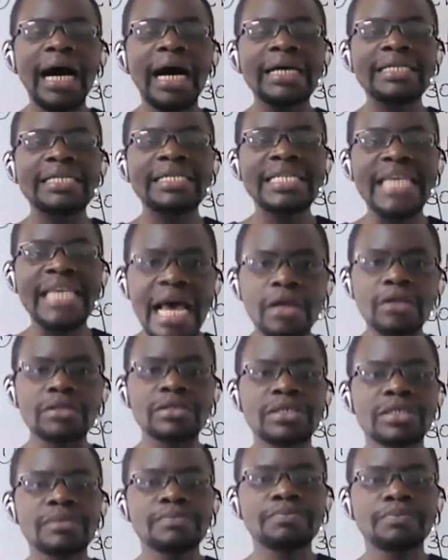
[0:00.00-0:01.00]

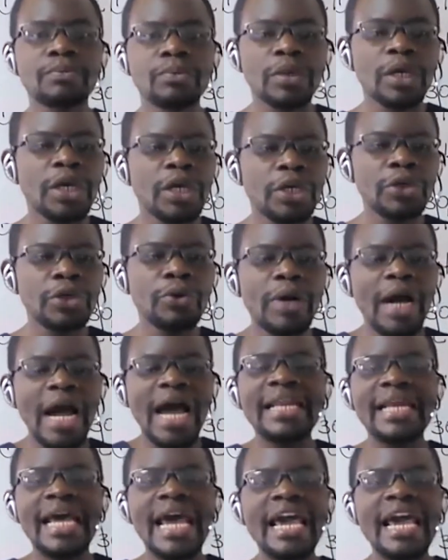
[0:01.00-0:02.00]
cells. You
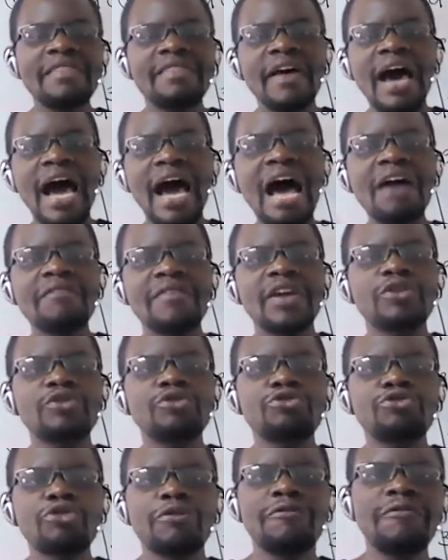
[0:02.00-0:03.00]
can either have a
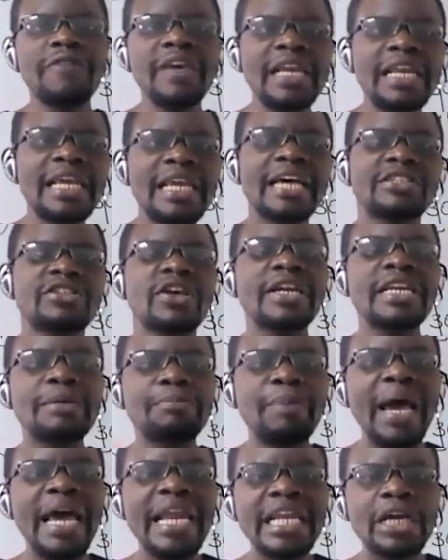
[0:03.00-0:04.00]
neutrophilia. So
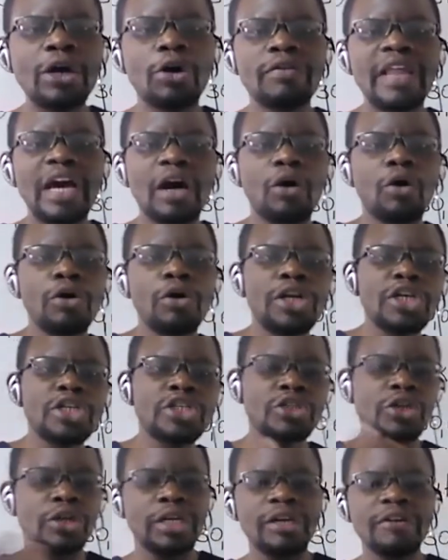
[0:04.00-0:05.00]
depending on the
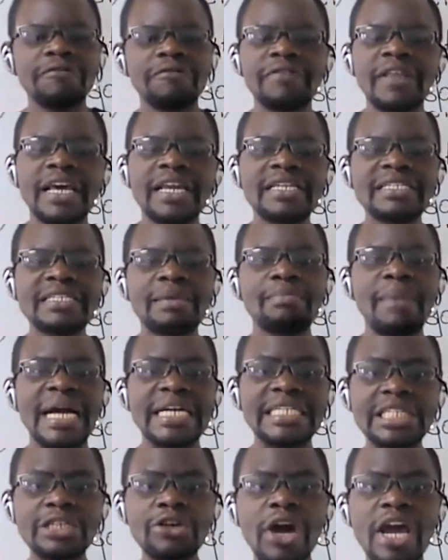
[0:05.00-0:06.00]
condition, if there is a
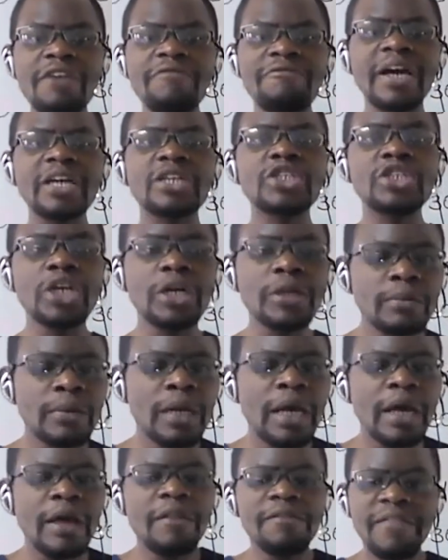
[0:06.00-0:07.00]
bacterial infection,
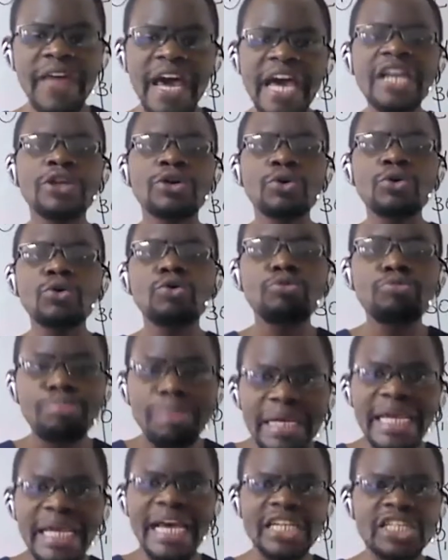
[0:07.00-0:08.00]
then you'll
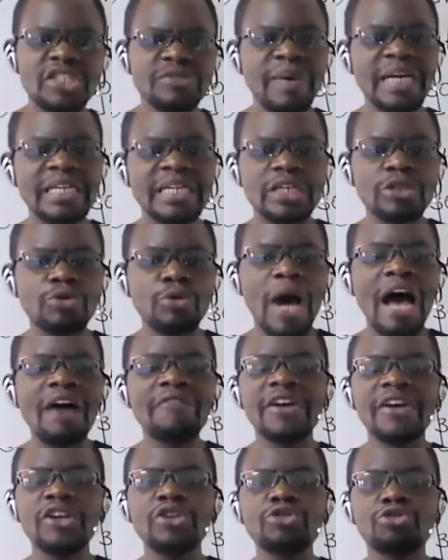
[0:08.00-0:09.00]
be expected to
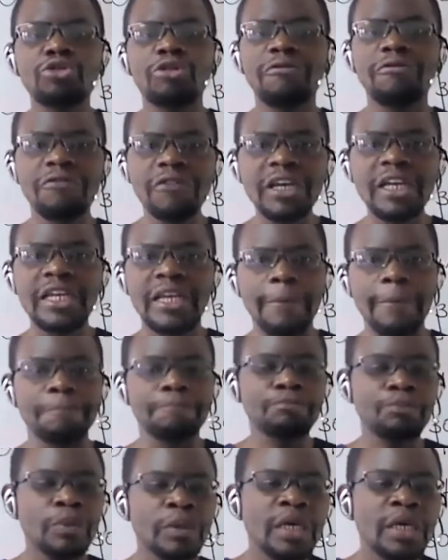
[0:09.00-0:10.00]
have a neutrophilia.
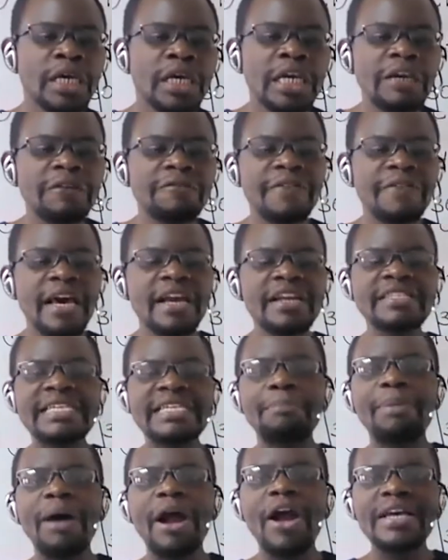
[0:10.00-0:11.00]
If there is
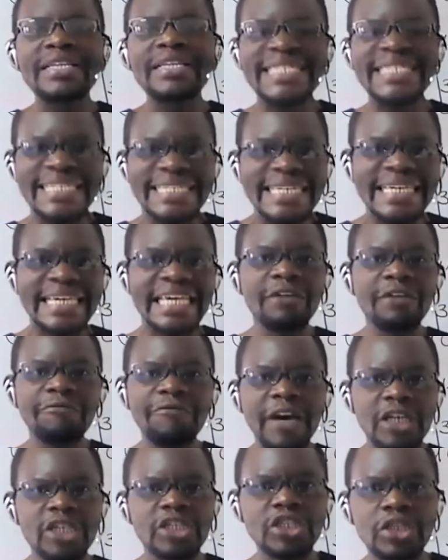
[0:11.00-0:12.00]
a parasitic
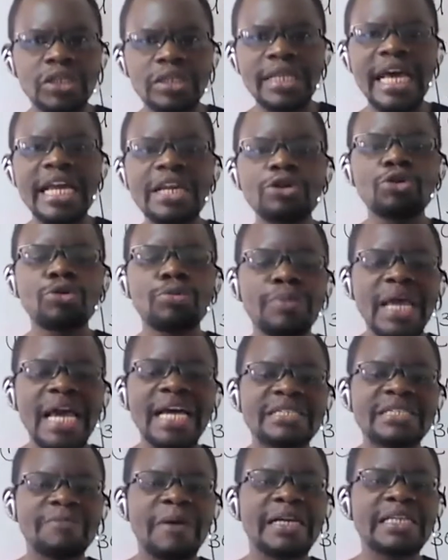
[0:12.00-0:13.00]
infection, then you'll be
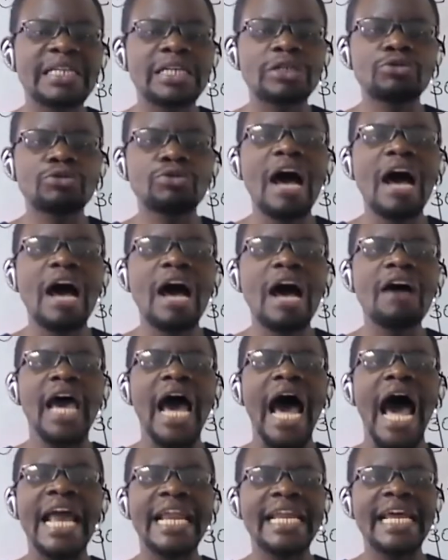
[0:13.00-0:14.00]
expected to have
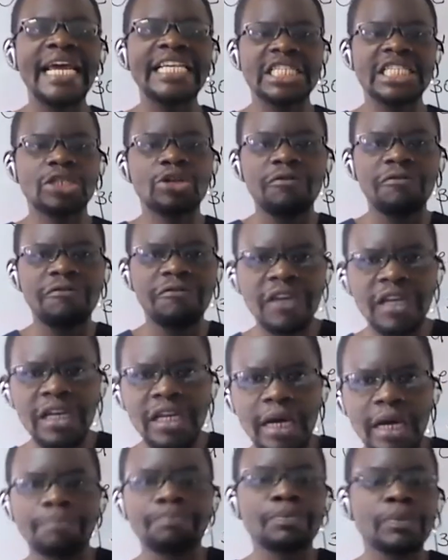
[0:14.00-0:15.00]
an
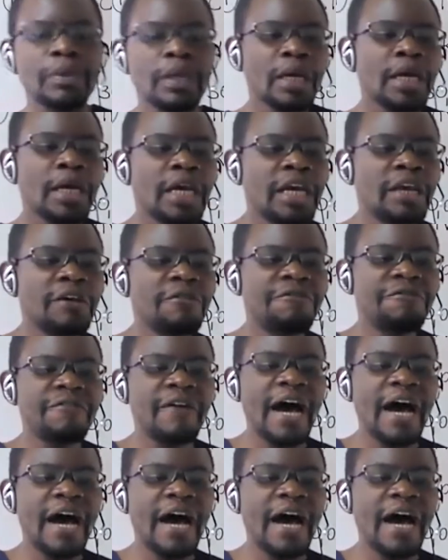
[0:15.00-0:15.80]
eosinophilia. If